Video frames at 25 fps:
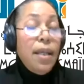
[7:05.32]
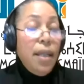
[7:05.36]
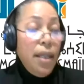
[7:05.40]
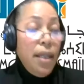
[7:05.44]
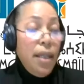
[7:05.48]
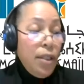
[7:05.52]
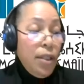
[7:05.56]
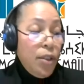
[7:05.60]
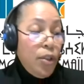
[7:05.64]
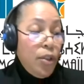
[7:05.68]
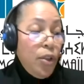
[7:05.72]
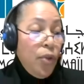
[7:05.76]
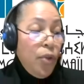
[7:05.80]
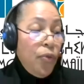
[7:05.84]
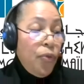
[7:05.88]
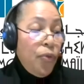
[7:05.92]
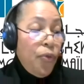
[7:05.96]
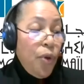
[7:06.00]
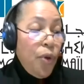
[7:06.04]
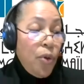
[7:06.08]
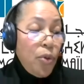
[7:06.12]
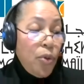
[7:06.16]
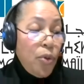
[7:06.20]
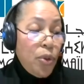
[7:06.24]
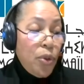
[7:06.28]
Is the
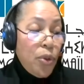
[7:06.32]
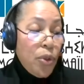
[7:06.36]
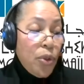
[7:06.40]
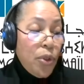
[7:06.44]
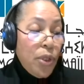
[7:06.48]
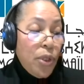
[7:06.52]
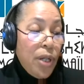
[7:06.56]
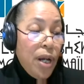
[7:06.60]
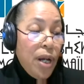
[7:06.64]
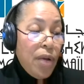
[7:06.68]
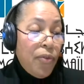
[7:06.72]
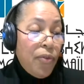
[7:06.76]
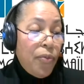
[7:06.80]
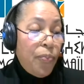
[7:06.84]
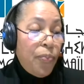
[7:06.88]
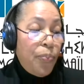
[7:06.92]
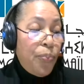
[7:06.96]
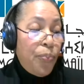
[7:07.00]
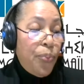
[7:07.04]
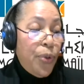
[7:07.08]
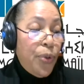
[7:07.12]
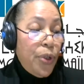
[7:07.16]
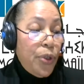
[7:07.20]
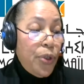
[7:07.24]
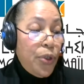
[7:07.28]
photograph
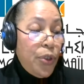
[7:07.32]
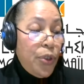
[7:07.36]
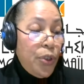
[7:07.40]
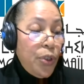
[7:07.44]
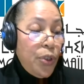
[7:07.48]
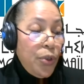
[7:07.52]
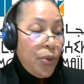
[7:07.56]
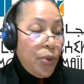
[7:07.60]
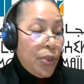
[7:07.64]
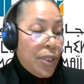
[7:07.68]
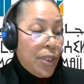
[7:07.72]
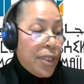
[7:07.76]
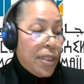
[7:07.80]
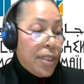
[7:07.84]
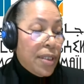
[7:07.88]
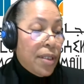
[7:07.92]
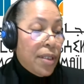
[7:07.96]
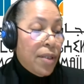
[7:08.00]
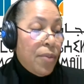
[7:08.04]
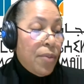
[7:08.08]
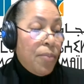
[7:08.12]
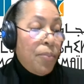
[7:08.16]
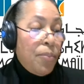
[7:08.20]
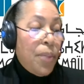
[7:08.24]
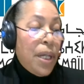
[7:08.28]
produced
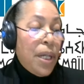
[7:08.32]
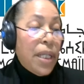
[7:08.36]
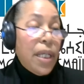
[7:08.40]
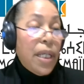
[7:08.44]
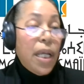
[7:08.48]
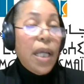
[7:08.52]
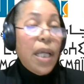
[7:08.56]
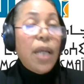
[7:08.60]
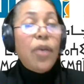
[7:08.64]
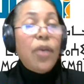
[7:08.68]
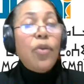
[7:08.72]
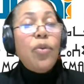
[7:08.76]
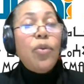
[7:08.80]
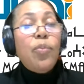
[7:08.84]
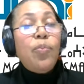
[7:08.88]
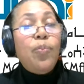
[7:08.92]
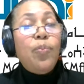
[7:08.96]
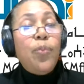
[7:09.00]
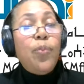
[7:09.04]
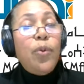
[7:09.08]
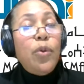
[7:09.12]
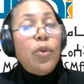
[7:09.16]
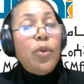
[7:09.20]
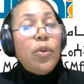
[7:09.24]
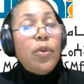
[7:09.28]
by a
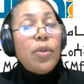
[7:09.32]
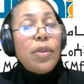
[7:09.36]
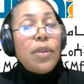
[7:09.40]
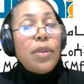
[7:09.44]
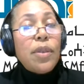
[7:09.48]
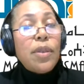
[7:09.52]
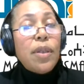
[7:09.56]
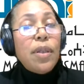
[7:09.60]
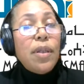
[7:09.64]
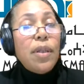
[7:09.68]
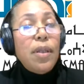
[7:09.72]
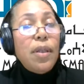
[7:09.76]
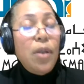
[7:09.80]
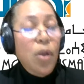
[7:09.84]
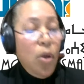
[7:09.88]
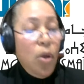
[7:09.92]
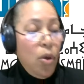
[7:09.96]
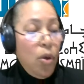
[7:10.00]
reporter